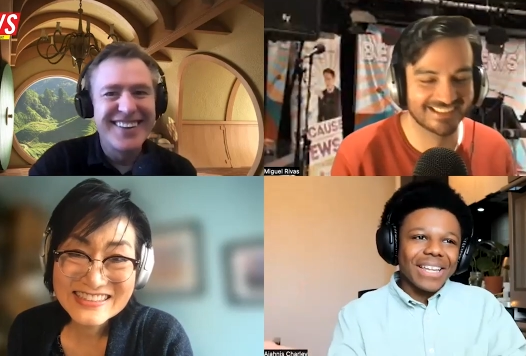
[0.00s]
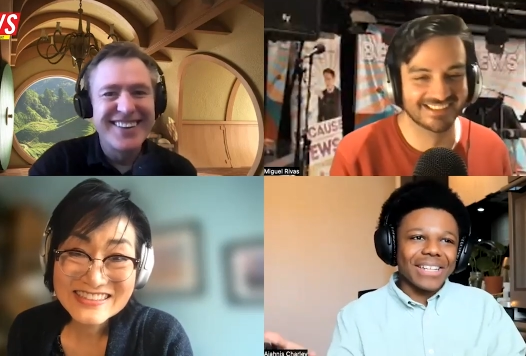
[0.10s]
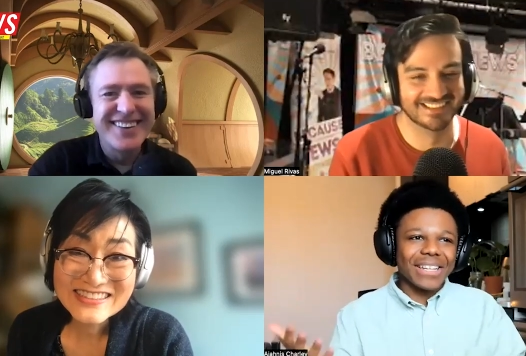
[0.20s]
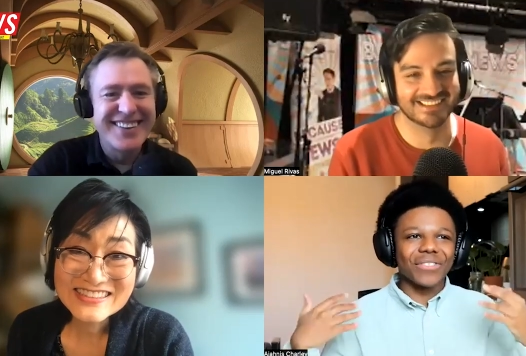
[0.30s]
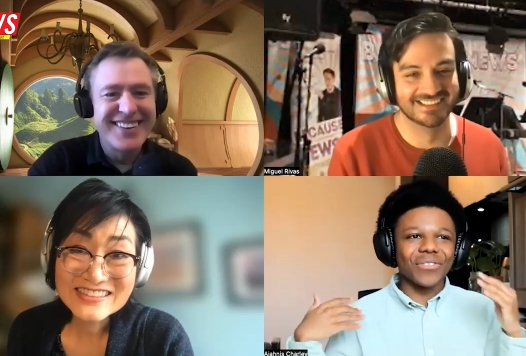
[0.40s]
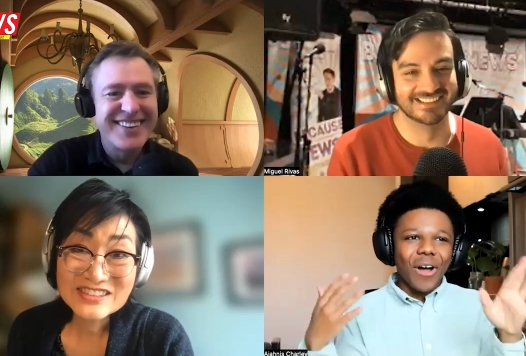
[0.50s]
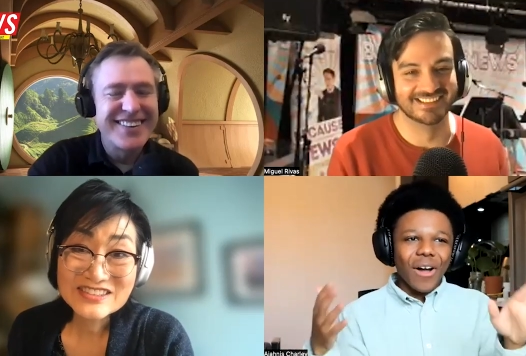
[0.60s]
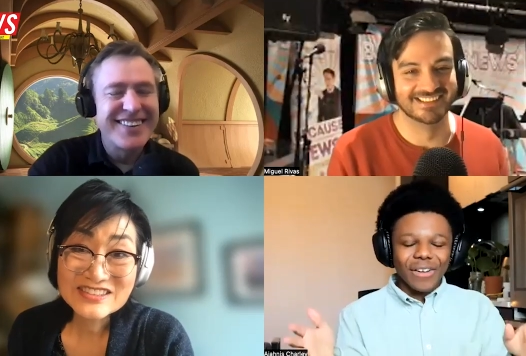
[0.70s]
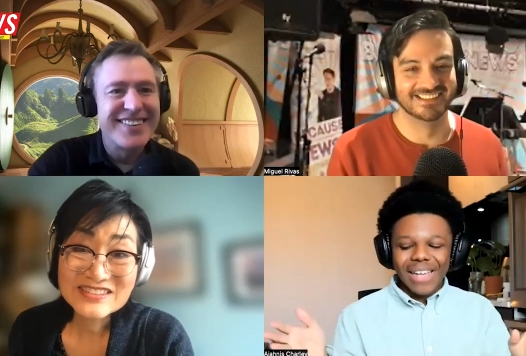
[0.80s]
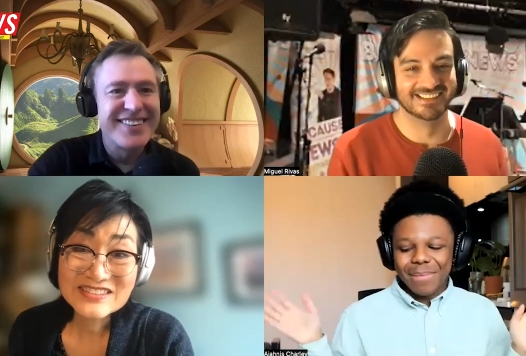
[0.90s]
Speaker 1: a
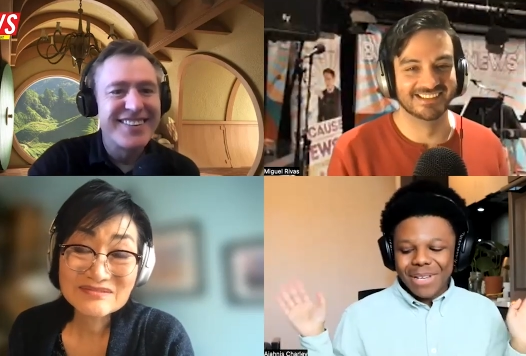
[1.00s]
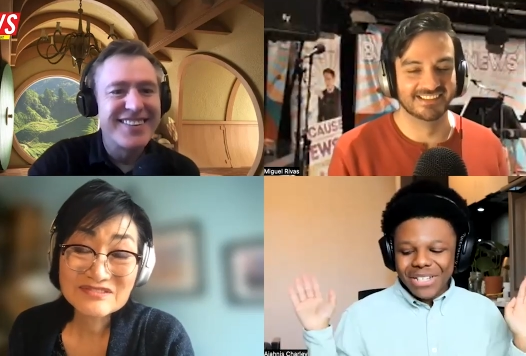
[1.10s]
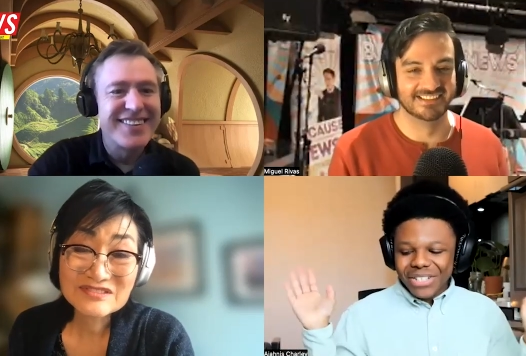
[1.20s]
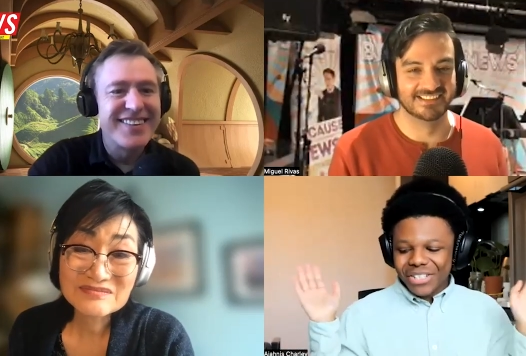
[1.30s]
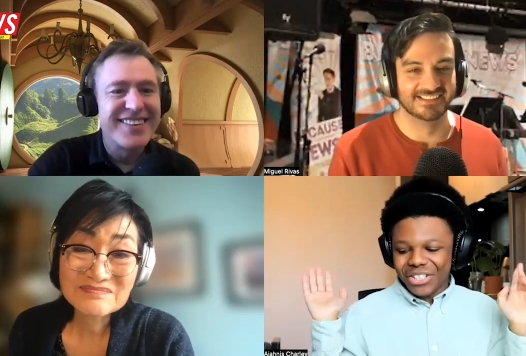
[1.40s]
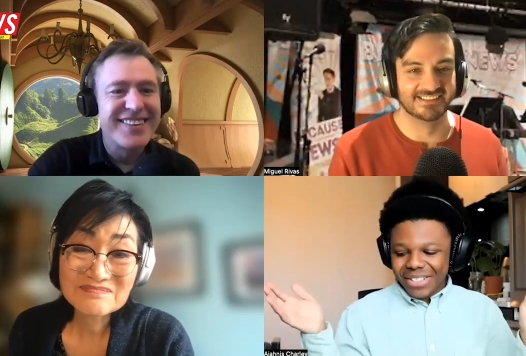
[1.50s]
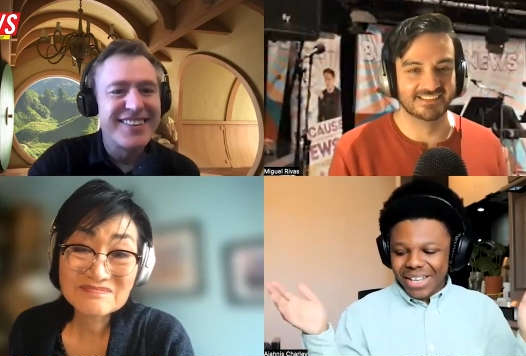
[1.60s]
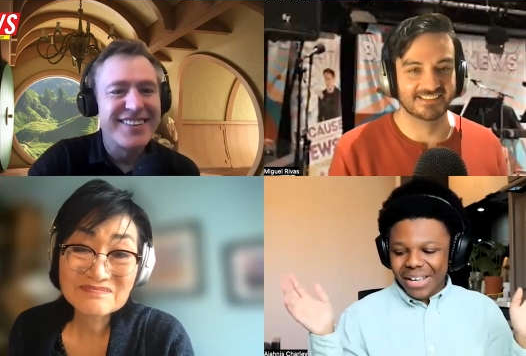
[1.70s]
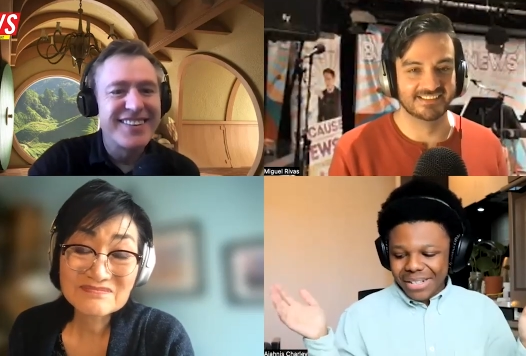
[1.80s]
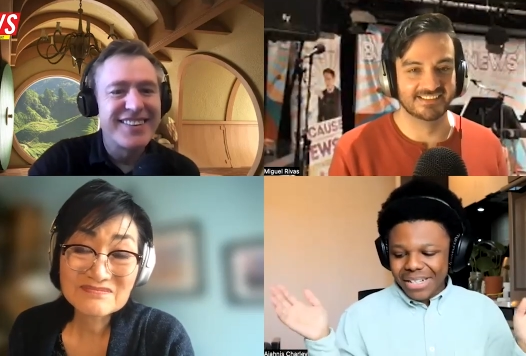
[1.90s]
strong image in the
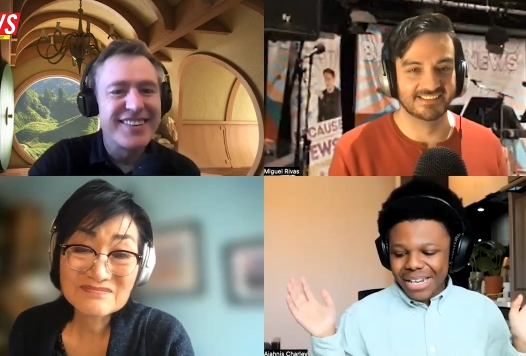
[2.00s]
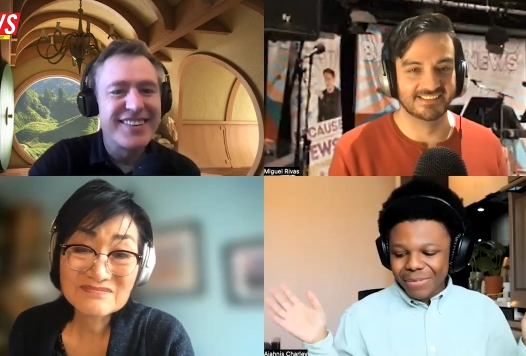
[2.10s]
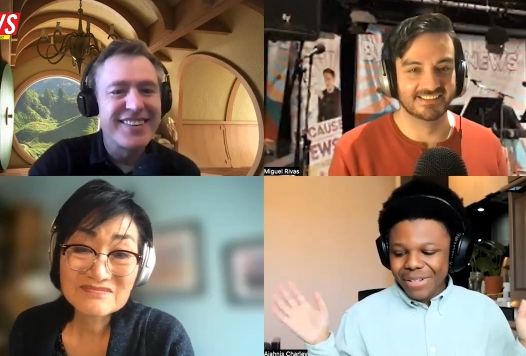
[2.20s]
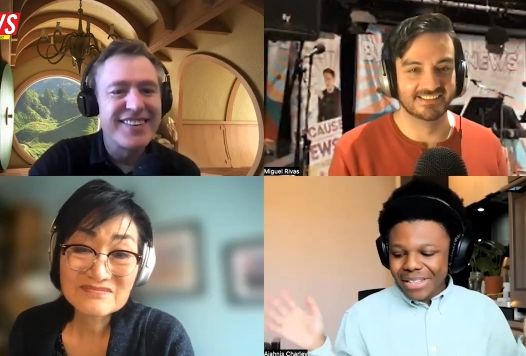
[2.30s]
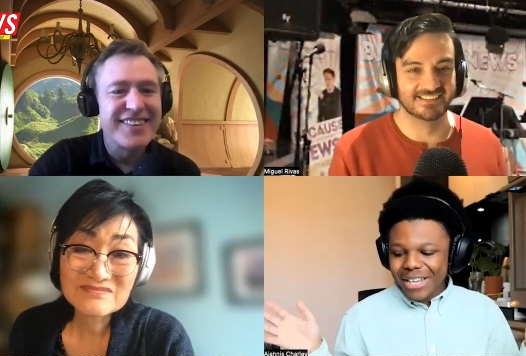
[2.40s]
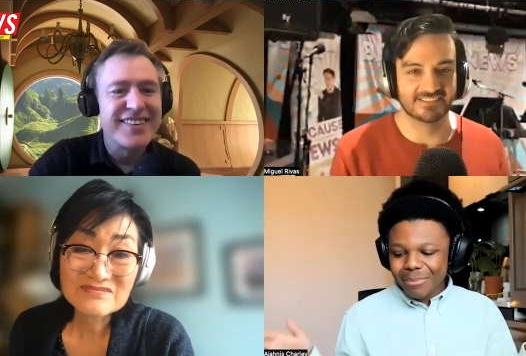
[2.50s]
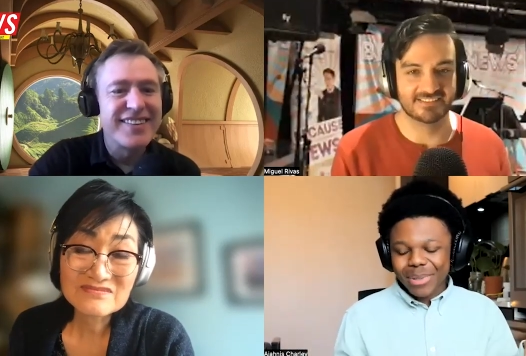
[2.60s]
G7 and everything,